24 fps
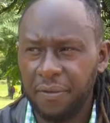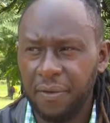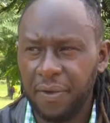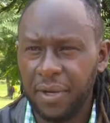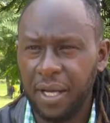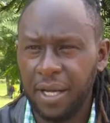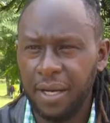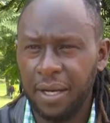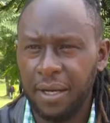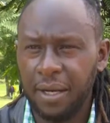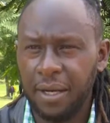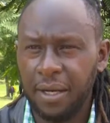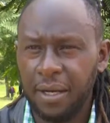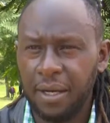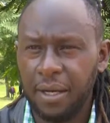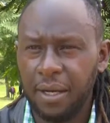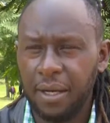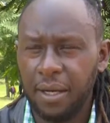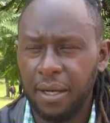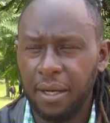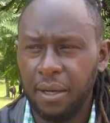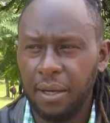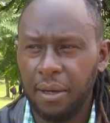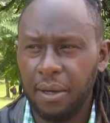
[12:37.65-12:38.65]
And
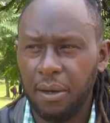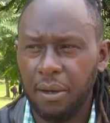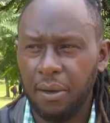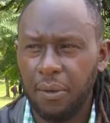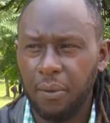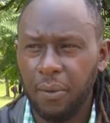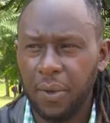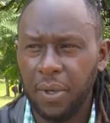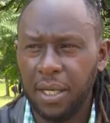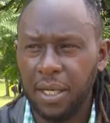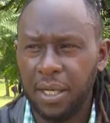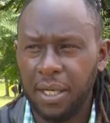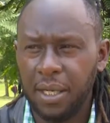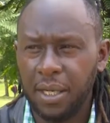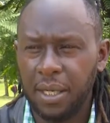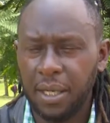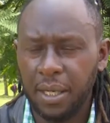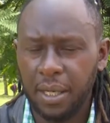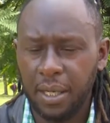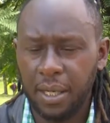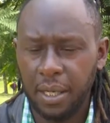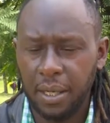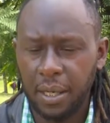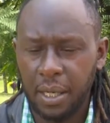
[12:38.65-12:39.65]
when
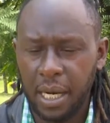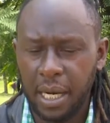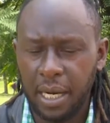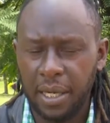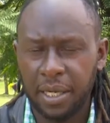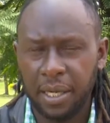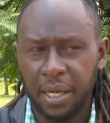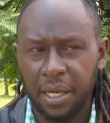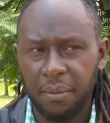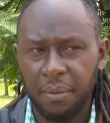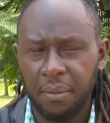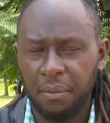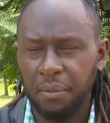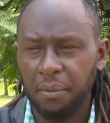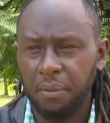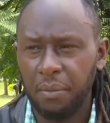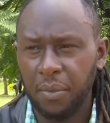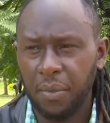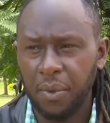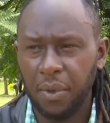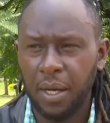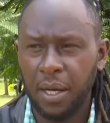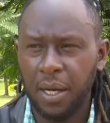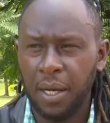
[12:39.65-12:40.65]
I came
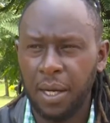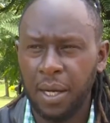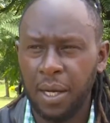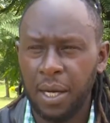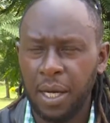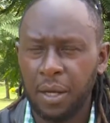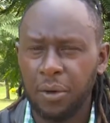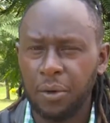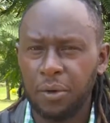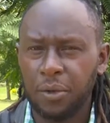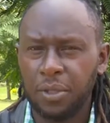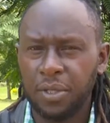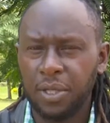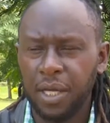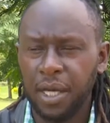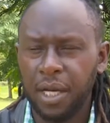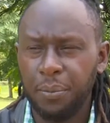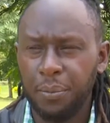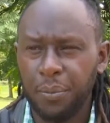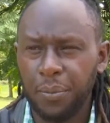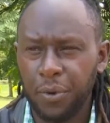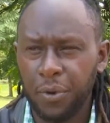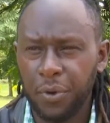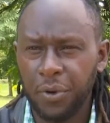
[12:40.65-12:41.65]
across
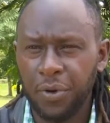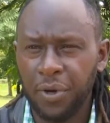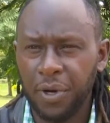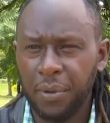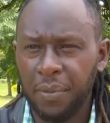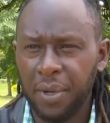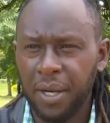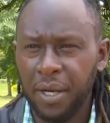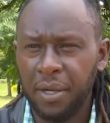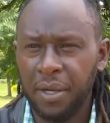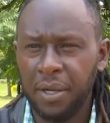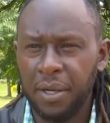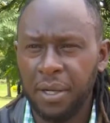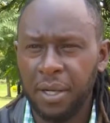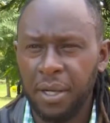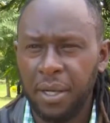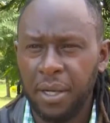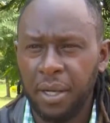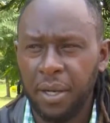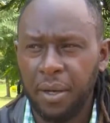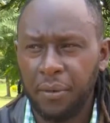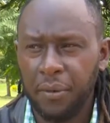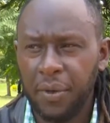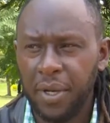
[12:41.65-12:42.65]
that program and
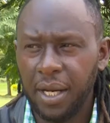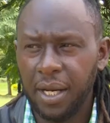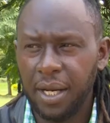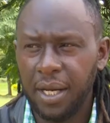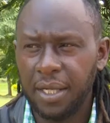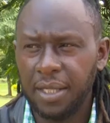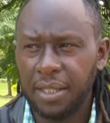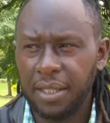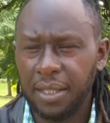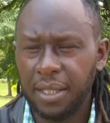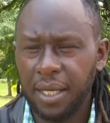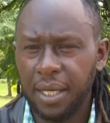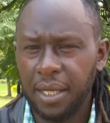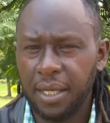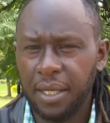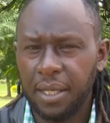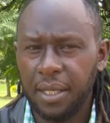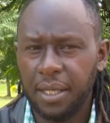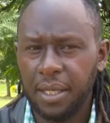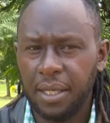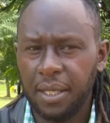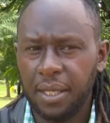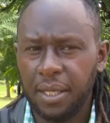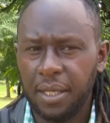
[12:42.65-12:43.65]
realized that
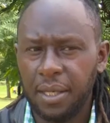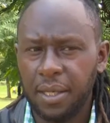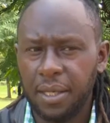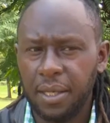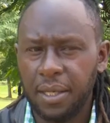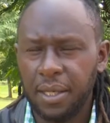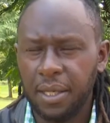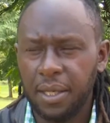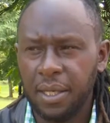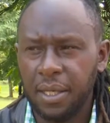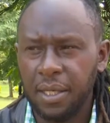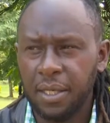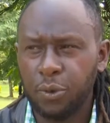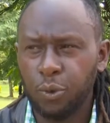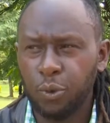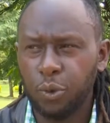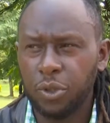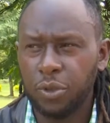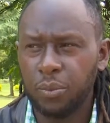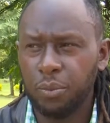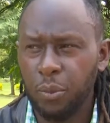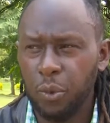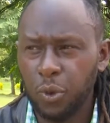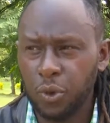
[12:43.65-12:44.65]
it
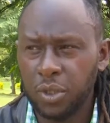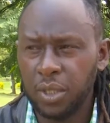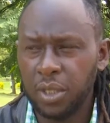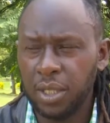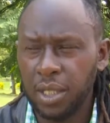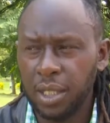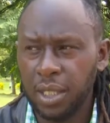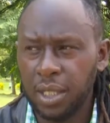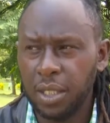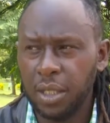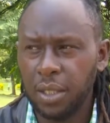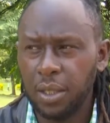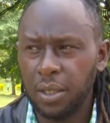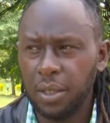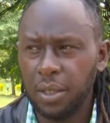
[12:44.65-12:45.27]
was mostly